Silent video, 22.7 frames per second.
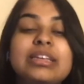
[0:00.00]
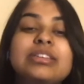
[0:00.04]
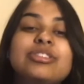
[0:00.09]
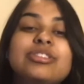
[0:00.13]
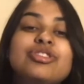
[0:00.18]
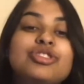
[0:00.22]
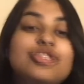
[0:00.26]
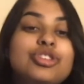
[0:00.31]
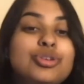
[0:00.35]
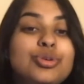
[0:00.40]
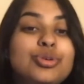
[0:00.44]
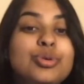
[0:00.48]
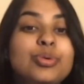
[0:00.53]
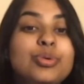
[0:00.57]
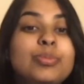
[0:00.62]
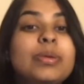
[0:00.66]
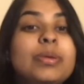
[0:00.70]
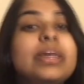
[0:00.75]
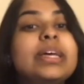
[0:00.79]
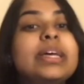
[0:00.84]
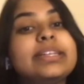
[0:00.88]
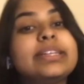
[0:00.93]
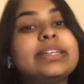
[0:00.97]
Zoom,
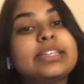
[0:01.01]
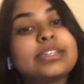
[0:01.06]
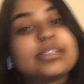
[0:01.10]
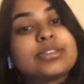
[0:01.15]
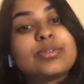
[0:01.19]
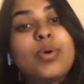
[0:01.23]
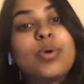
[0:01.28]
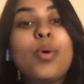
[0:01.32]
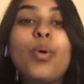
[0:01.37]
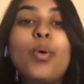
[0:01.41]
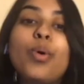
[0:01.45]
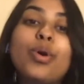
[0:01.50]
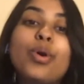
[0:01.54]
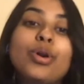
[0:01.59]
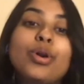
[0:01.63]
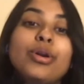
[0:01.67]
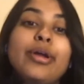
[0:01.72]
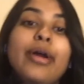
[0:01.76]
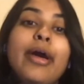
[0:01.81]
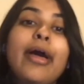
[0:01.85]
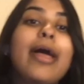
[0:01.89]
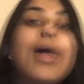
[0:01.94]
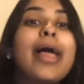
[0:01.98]
Discord.
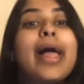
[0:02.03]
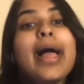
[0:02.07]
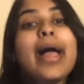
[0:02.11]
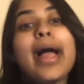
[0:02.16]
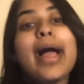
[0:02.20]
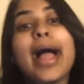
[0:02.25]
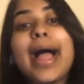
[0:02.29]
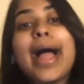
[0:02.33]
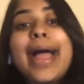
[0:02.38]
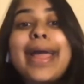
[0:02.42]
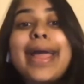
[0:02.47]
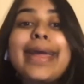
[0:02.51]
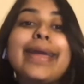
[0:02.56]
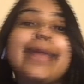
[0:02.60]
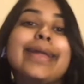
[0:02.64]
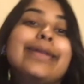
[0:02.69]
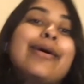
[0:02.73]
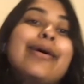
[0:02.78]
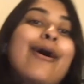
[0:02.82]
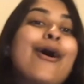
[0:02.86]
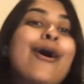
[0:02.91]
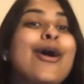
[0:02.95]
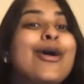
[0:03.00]
I
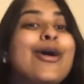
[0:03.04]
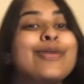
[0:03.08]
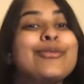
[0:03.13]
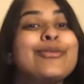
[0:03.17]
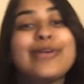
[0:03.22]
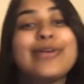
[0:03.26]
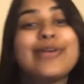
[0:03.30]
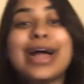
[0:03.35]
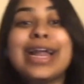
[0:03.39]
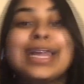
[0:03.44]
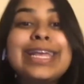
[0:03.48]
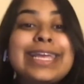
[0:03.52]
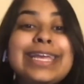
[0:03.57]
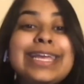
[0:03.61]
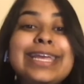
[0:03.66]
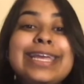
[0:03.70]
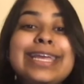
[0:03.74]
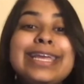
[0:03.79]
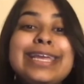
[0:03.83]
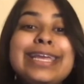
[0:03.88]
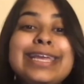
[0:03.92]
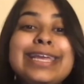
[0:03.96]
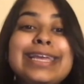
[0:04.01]
talk
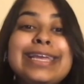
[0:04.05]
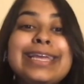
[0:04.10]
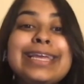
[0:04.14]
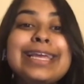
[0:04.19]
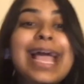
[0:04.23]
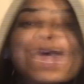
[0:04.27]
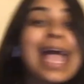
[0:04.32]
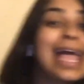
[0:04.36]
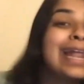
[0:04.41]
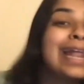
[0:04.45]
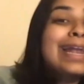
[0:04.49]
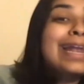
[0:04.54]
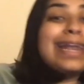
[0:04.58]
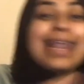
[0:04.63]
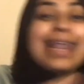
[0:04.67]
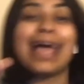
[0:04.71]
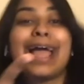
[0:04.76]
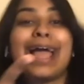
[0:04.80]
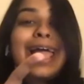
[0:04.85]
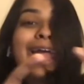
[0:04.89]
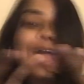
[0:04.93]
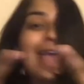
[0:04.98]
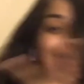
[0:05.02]
funny and
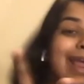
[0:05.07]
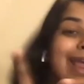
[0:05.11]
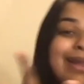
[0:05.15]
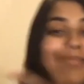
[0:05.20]
I hate